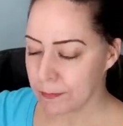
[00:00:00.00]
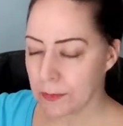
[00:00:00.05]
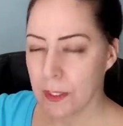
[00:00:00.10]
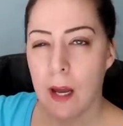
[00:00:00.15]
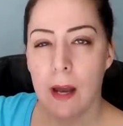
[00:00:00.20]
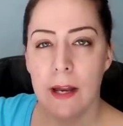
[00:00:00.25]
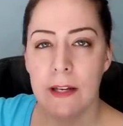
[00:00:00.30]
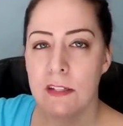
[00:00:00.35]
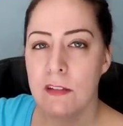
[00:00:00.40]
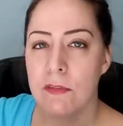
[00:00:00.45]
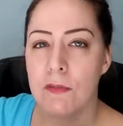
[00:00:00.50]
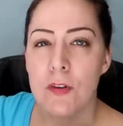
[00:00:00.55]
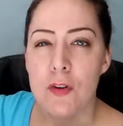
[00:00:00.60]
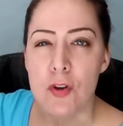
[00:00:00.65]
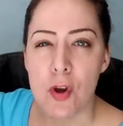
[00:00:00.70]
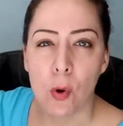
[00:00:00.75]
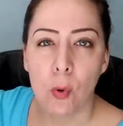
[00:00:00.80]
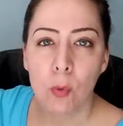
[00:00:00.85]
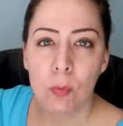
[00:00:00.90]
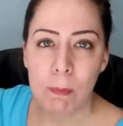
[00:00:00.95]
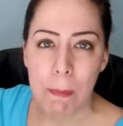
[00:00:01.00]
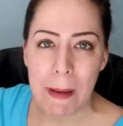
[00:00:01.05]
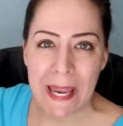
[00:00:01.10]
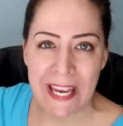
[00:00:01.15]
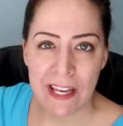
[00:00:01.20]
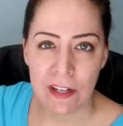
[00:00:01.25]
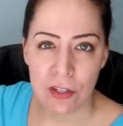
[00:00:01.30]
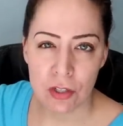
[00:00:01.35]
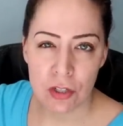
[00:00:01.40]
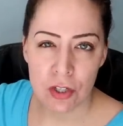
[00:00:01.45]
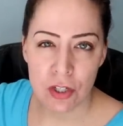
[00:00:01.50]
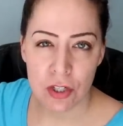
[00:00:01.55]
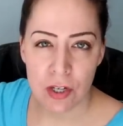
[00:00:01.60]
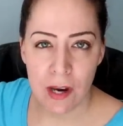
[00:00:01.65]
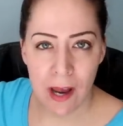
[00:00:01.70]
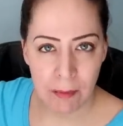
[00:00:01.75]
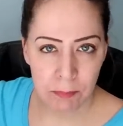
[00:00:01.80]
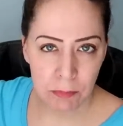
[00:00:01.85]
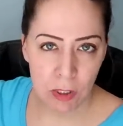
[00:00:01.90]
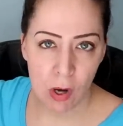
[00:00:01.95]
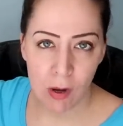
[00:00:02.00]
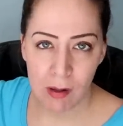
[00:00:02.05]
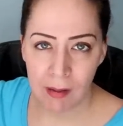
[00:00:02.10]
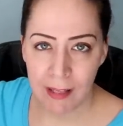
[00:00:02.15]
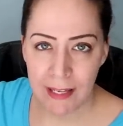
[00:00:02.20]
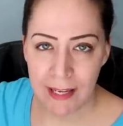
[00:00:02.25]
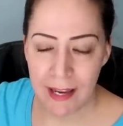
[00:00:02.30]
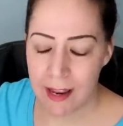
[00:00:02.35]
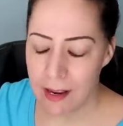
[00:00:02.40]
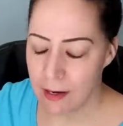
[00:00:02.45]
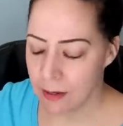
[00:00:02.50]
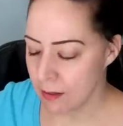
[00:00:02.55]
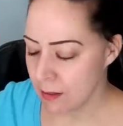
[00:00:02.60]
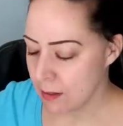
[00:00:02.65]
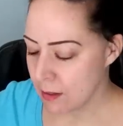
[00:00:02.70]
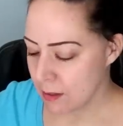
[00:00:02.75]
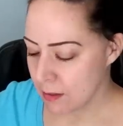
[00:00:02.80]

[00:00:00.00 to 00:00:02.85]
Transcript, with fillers: kind of no pinch, I'm calling it,